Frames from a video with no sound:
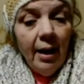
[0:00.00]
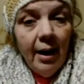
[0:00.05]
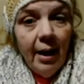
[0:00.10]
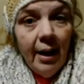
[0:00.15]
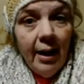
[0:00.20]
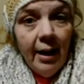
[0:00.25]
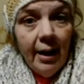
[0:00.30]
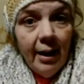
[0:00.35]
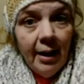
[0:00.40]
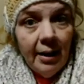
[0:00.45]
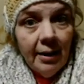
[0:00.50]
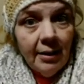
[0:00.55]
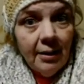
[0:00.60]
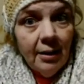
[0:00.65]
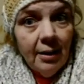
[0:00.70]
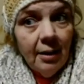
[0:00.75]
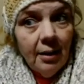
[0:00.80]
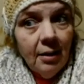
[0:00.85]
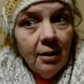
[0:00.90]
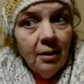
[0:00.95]
And
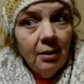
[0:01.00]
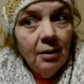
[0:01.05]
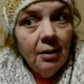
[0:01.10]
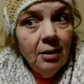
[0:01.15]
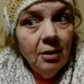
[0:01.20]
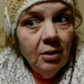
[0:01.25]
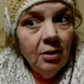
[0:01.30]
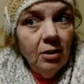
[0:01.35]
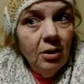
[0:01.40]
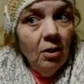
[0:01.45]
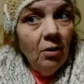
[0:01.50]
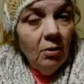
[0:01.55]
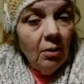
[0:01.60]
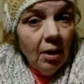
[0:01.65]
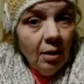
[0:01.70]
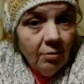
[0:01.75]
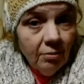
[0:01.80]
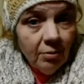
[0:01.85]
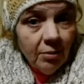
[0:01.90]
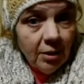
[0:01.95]
no
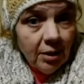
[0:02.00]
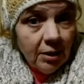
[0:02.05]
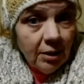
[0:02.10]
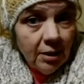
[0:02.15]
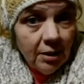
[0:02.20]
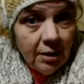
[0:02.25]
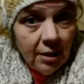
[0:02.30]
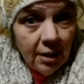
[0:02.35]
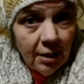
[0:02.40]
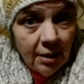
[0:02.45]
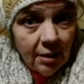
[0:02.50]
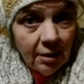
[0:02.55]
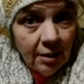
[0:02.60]
love word done,